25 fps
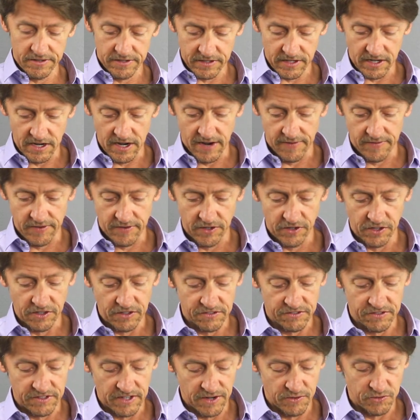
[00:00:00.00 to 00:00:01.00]
the cover. You can
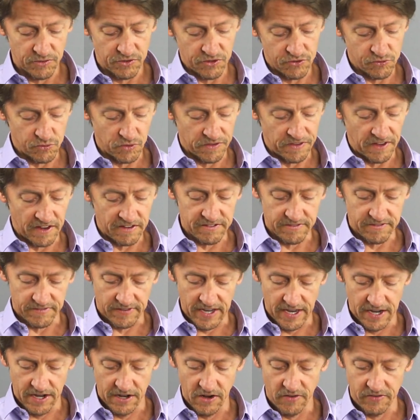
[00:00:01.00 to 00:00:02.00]
see just where things have
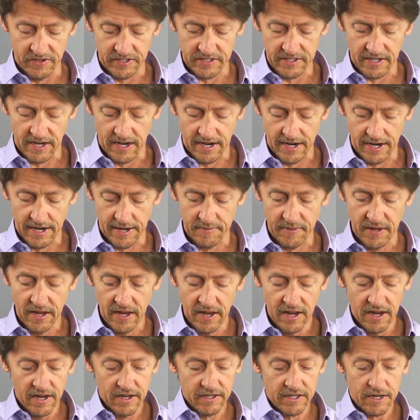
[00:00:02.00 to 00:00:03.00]
hit it over time.
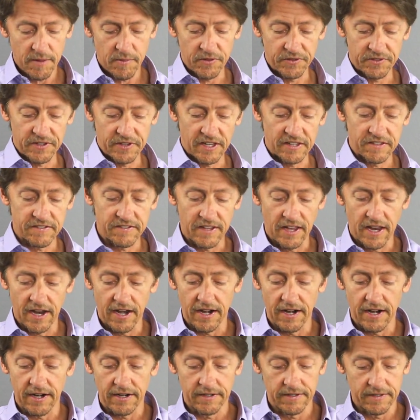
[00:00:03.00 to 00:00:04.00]
A couple dents
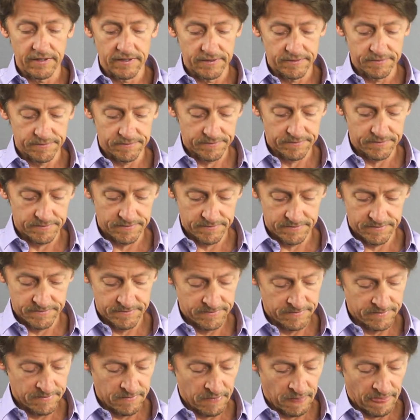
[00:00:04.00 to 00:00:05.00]
there.
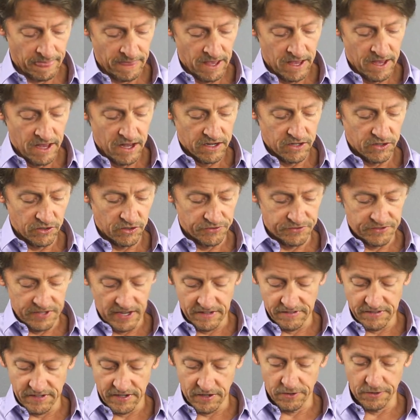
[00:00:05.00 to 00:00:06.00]
Little
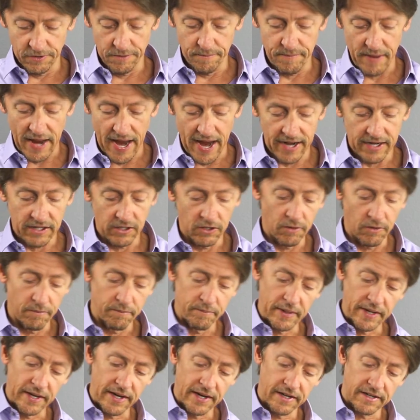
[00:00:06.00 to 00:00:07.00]
dents here on the back a little
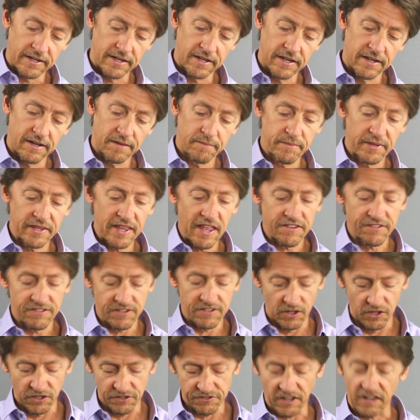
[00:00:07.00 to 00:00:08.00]
bit. But that
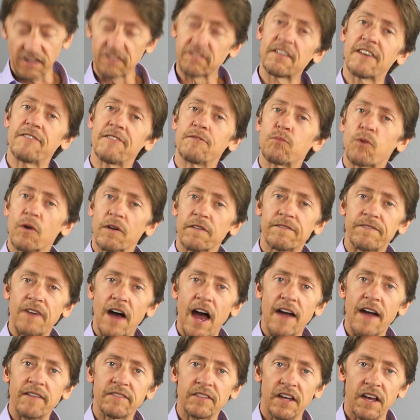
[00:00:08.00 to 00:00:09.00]
still looks like a
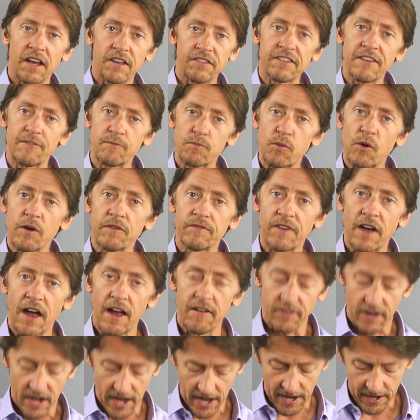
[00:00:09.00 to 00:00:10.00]
7.5 to us,
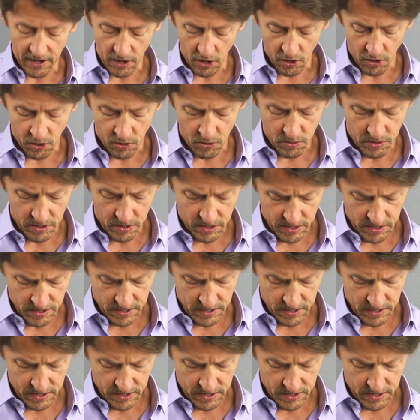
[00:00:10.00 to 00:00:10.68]
7.5 or 8.0.